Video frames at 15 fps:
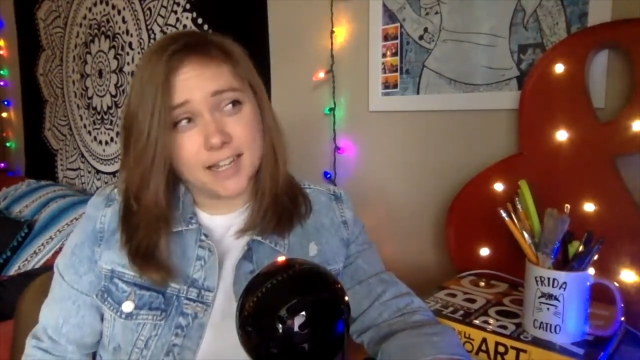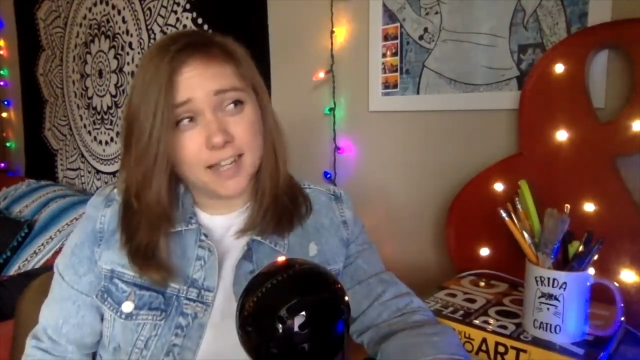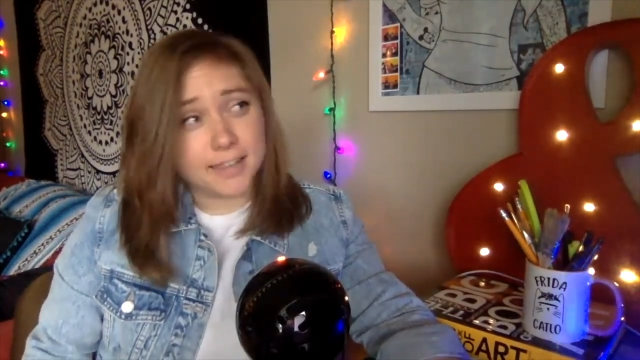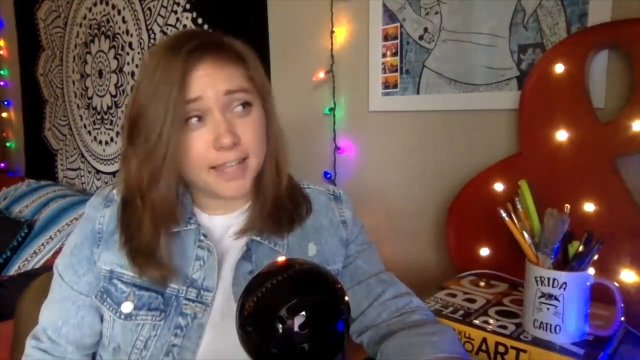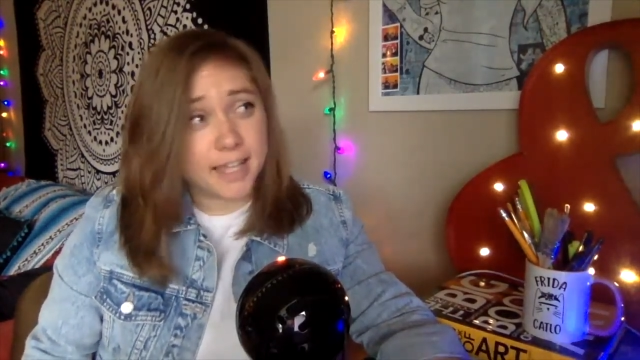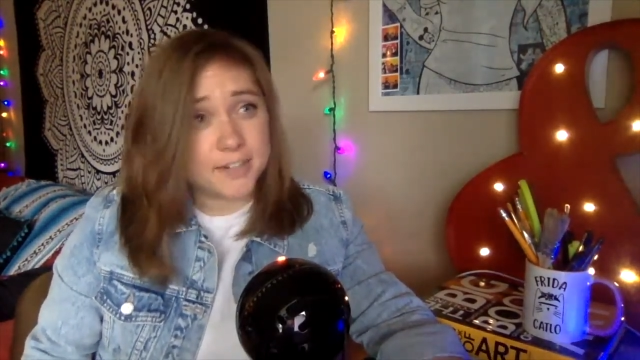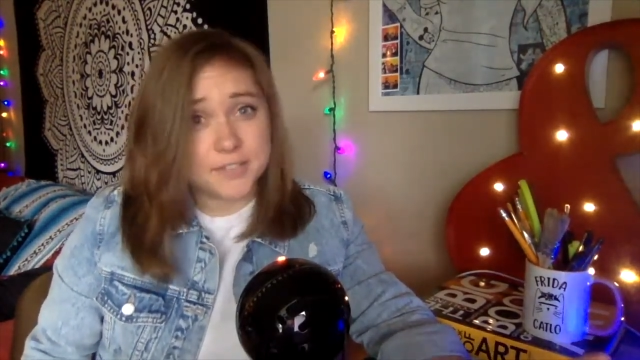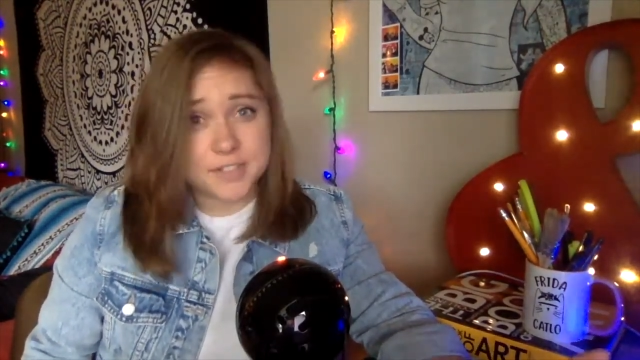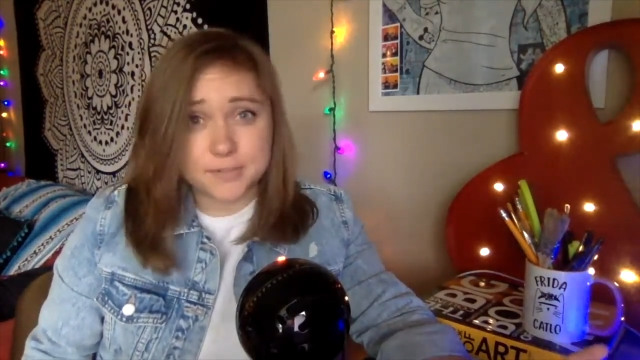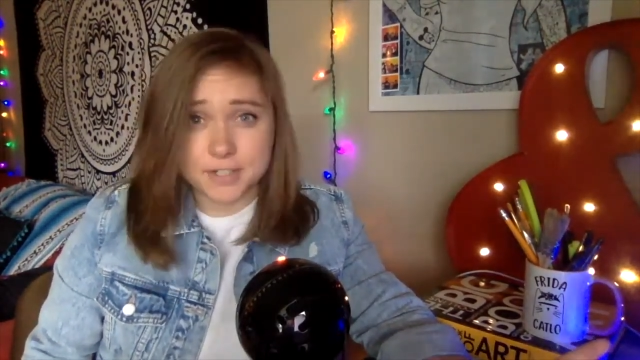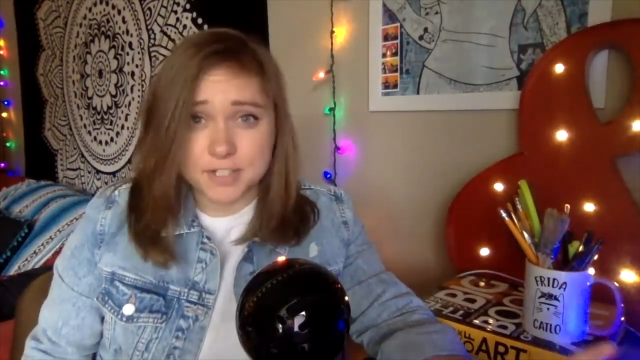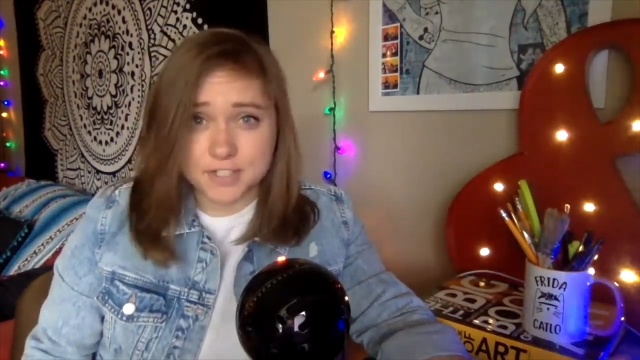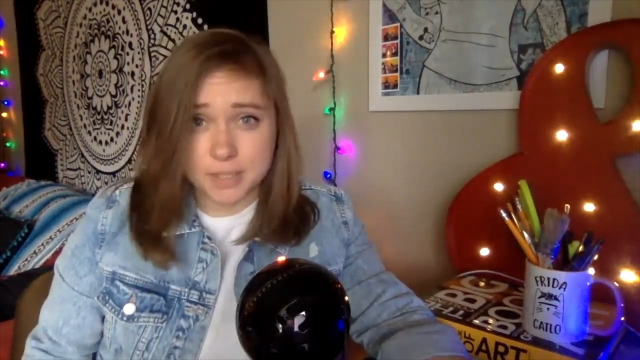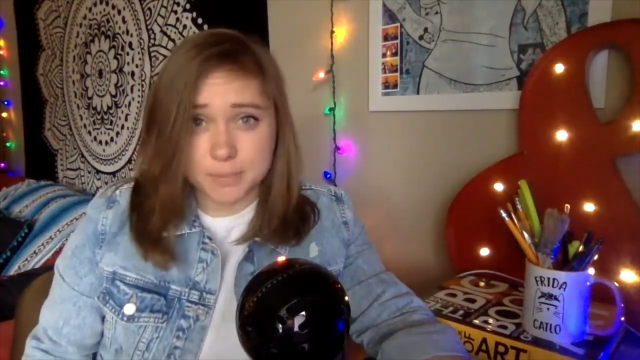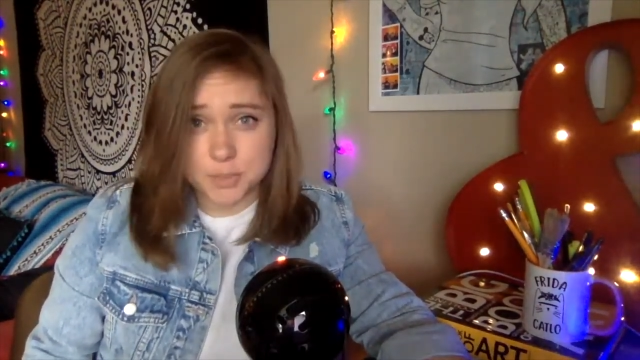a lot of
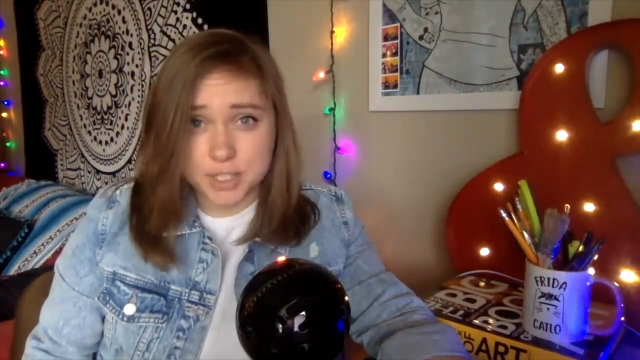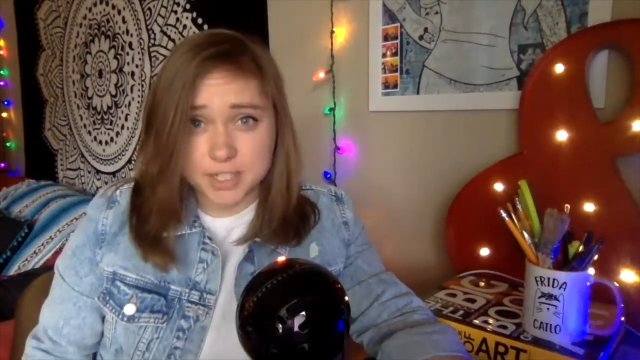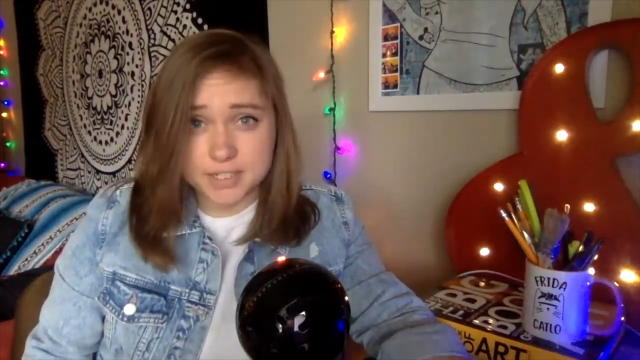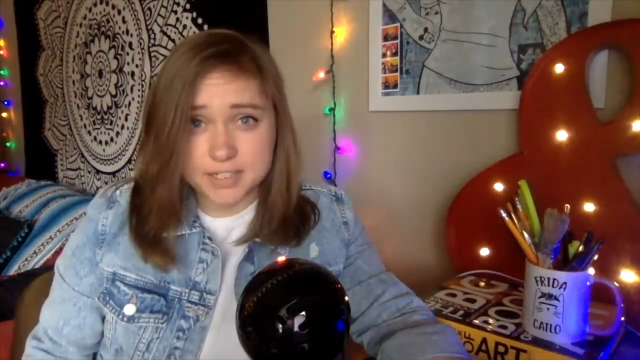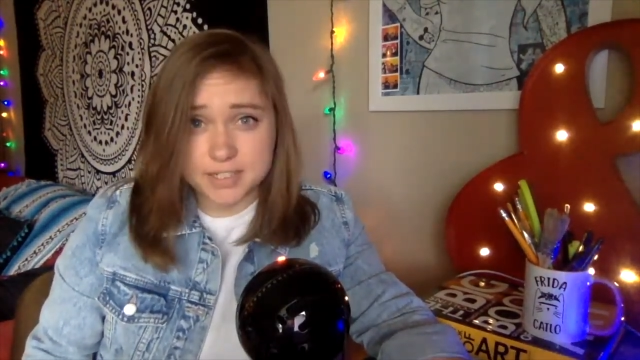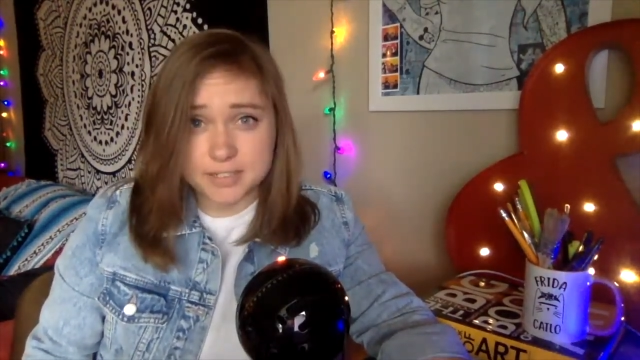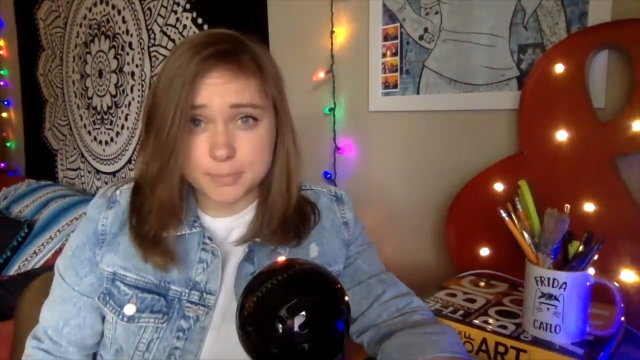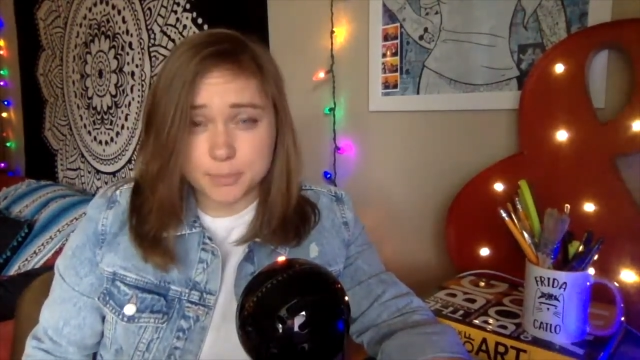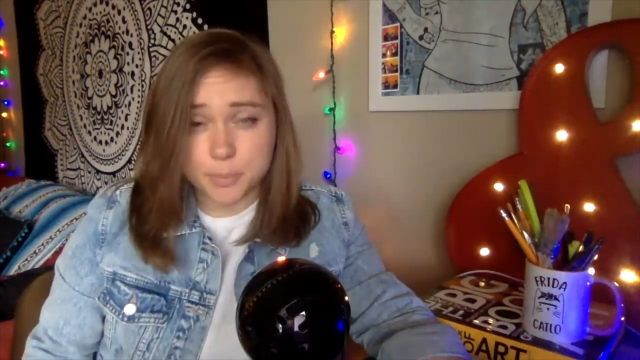different subjects,